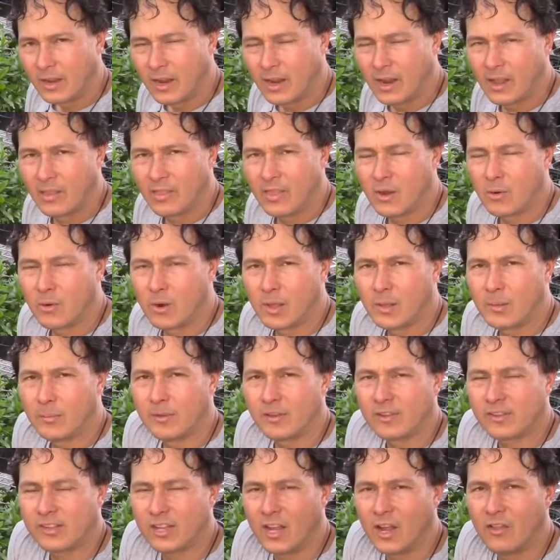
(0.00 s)
And they were able
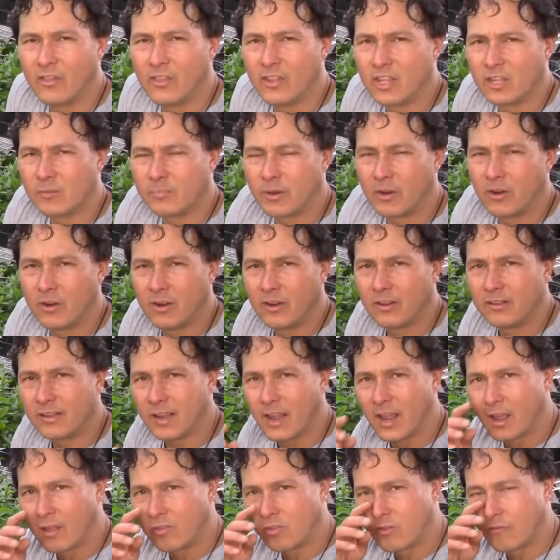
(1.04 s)
to sell these berries
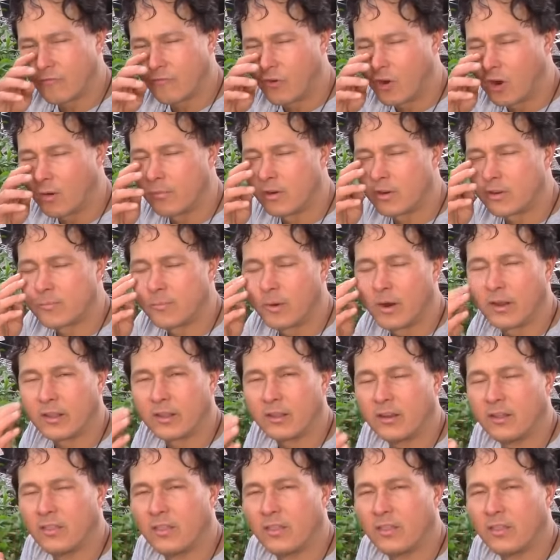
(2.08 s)
at the farmer's market.